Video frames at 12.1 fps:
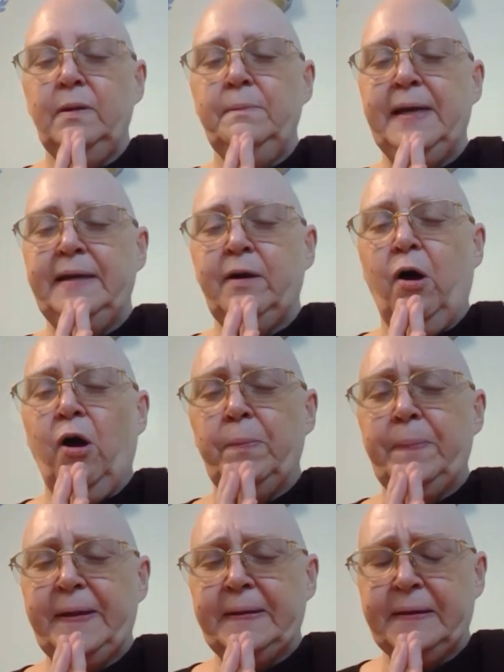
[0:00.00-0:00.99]
May all
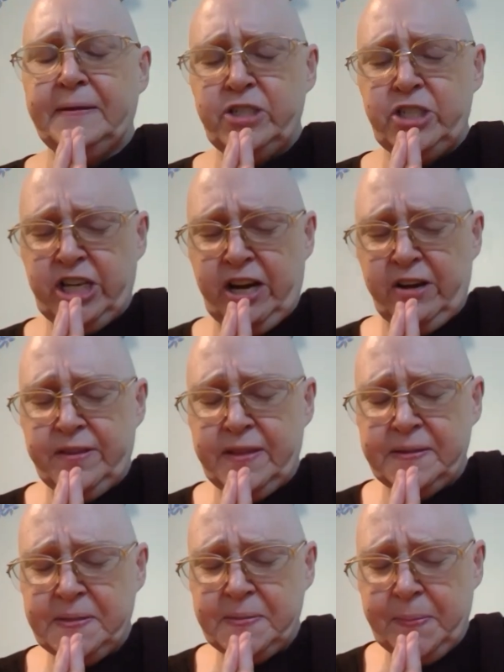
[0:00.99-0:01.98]
beings share
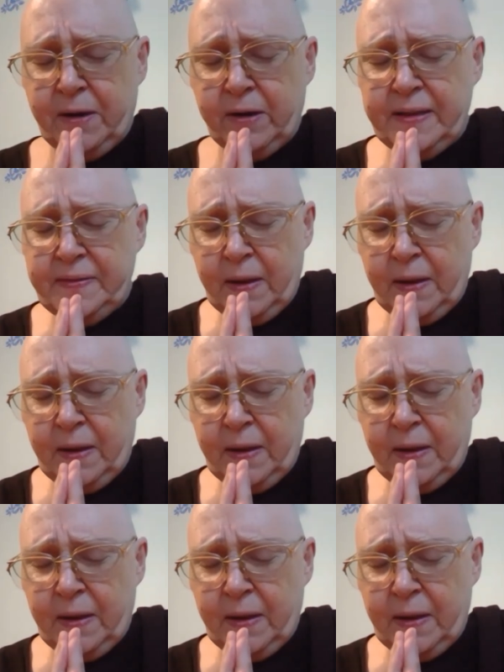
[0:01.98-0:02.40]
this merit